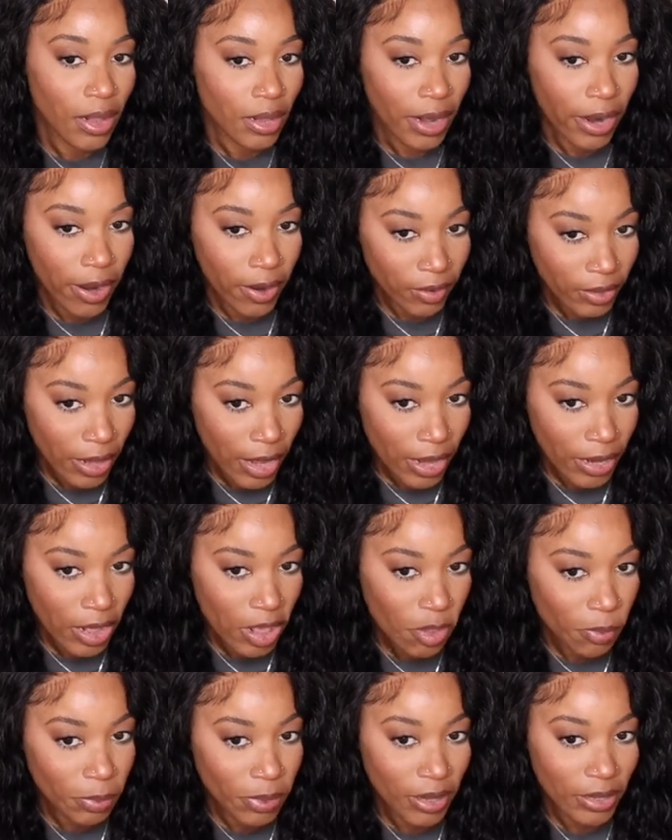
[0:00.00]
The
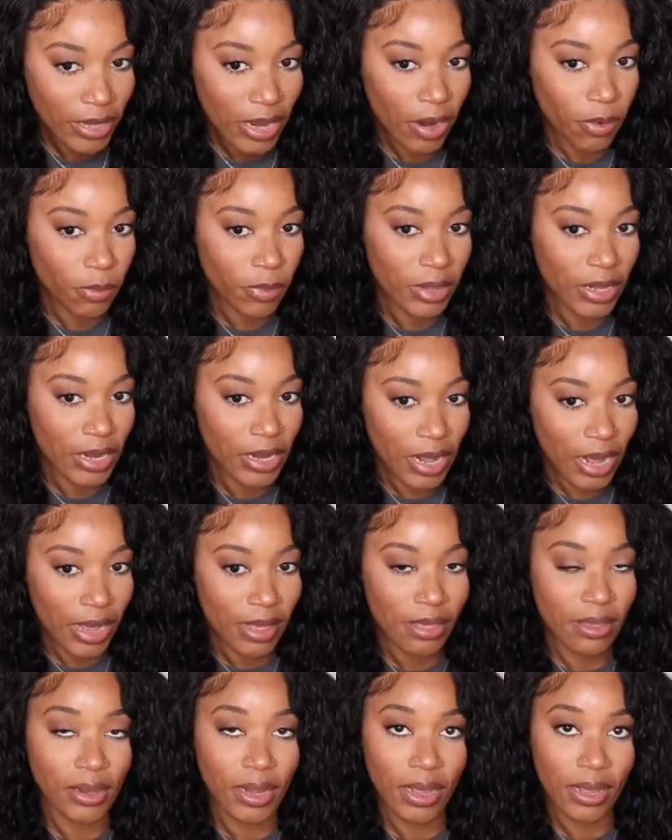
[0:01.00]
hairline is plucked out really
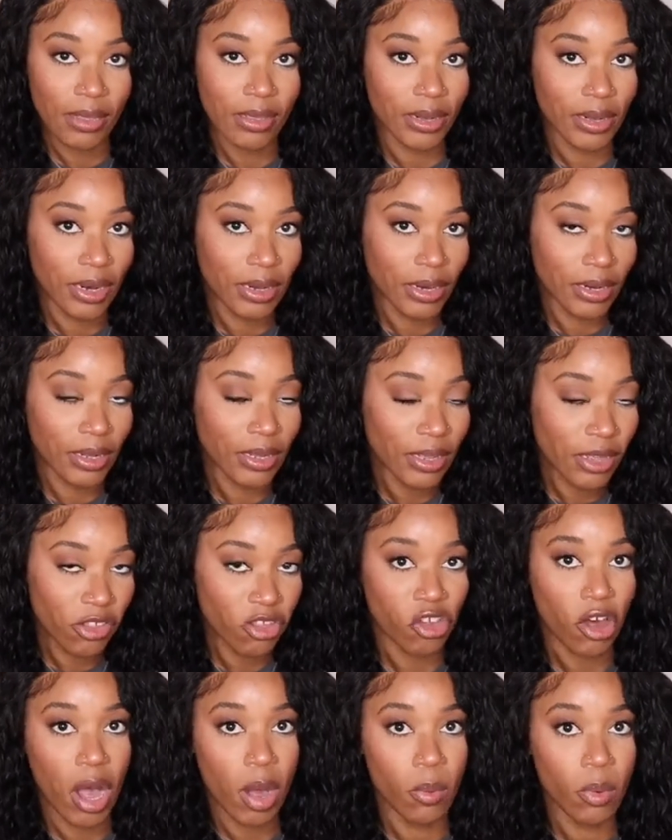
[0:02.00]
nice, and like I said, they did a
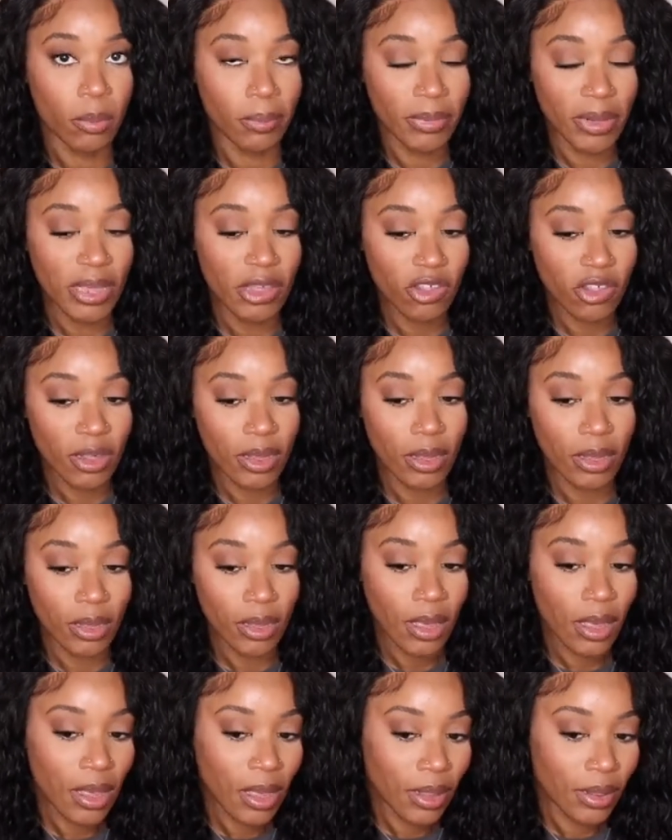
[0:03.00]
good job with
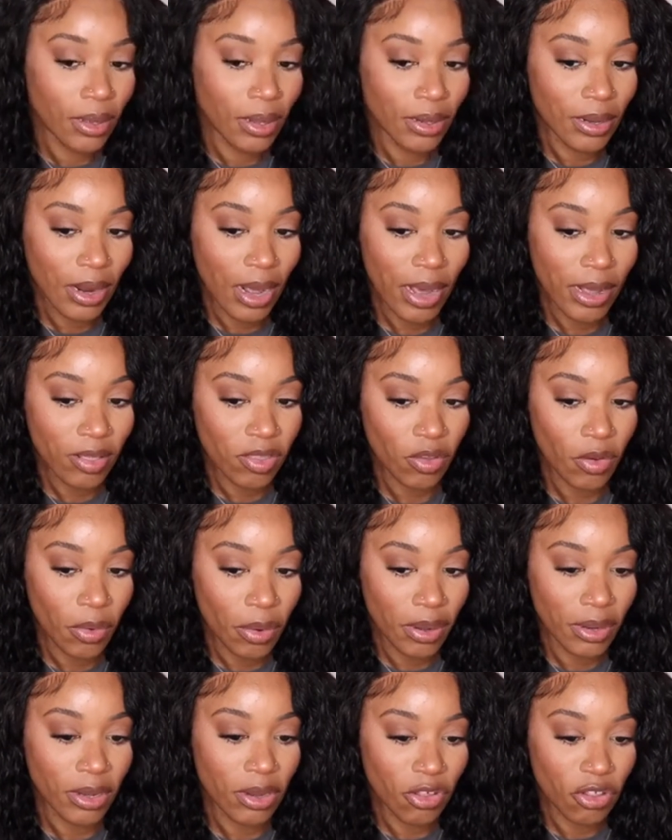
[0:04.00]
bleaching the knots
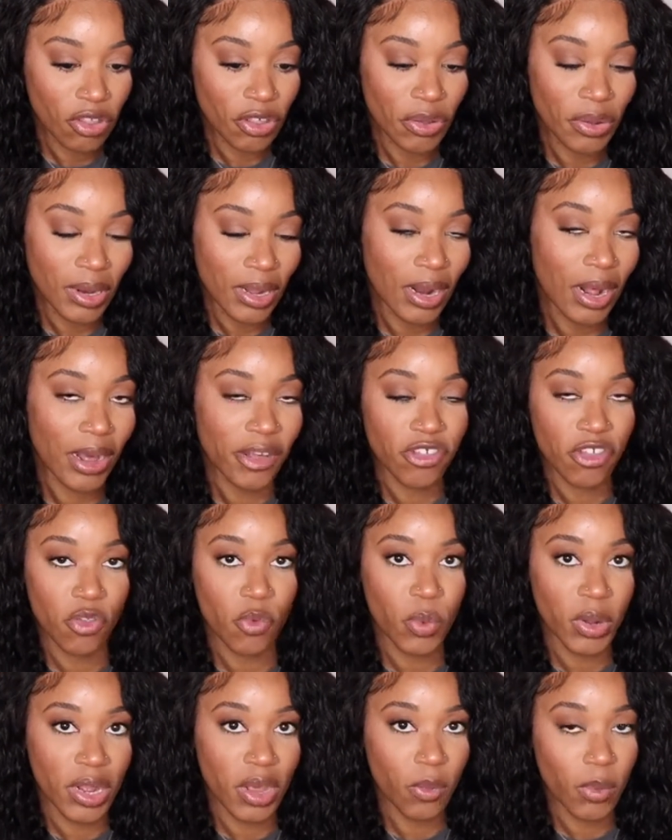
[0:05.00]
on this unit. I
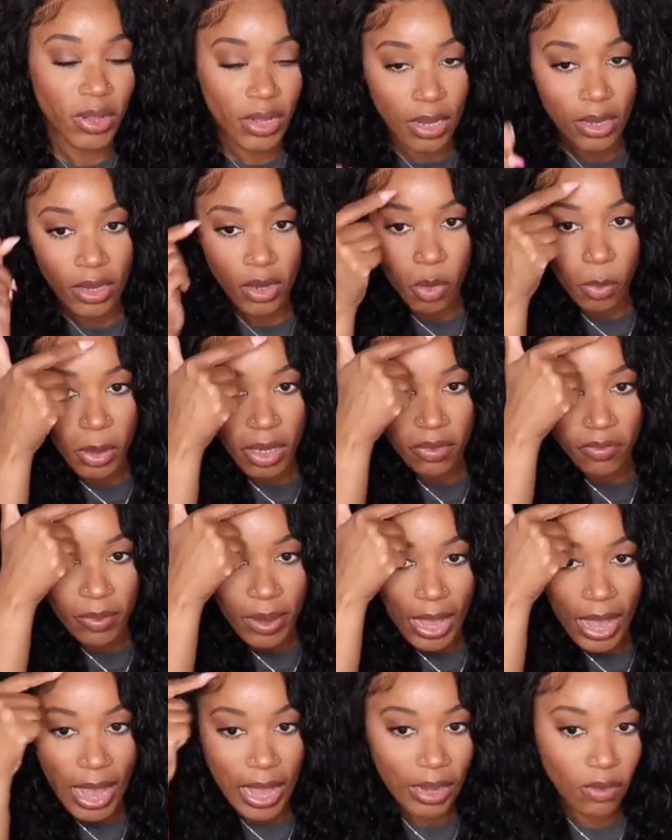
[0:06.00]
just went in with a little bit
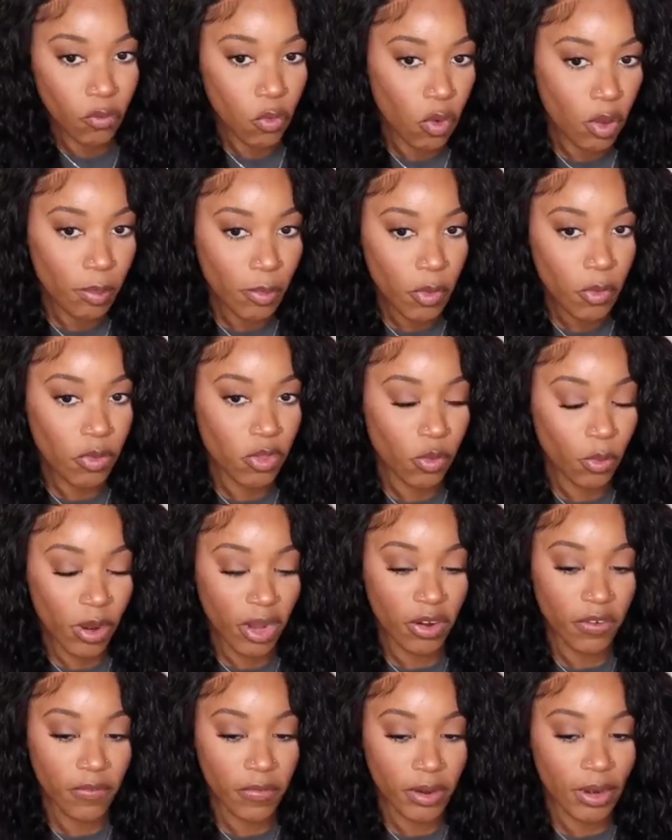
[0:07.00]
of my olive oil mousse
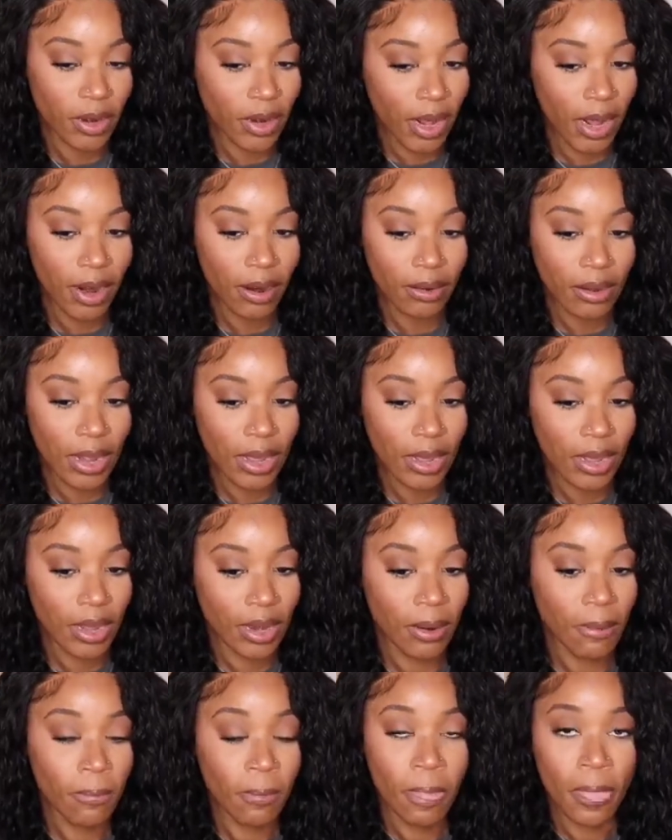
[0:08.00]
around the front of the
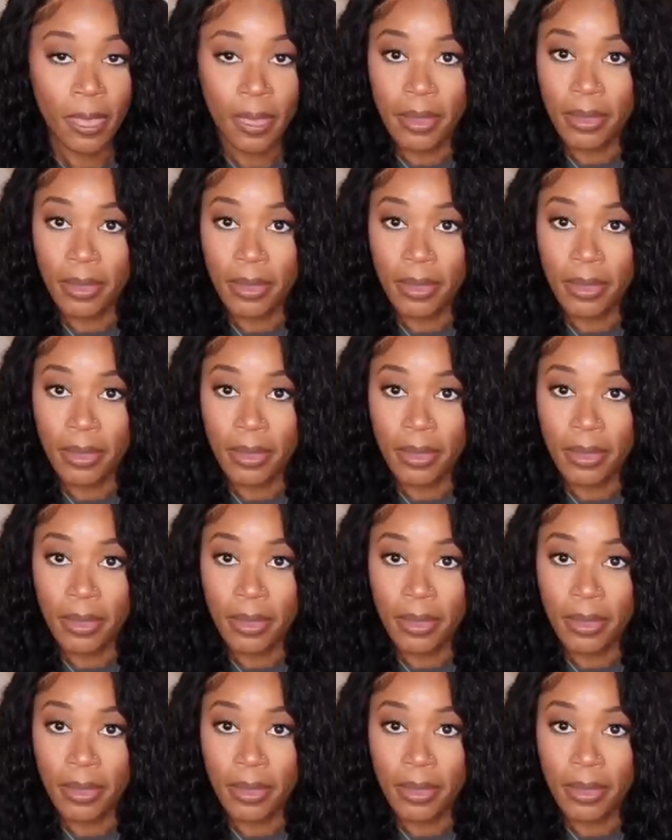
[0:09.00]
hairline,